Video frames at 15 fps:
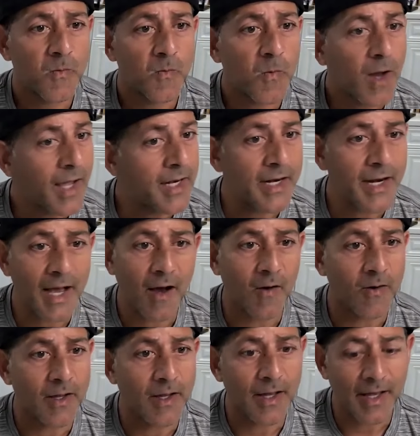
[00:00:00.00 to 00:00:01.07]
Write it
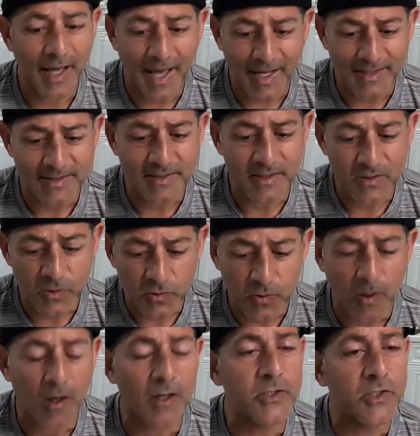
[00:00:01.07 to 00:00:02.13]
out as you
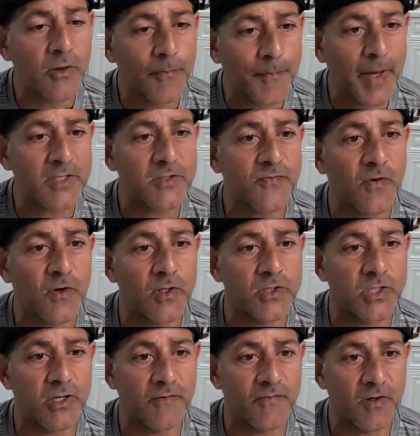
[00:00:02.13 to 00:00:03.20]
are your best
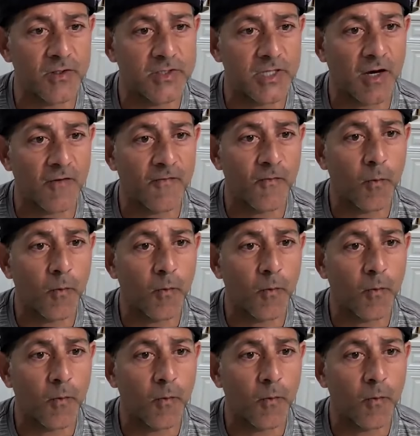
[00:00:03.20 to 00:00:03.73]
version of yourself,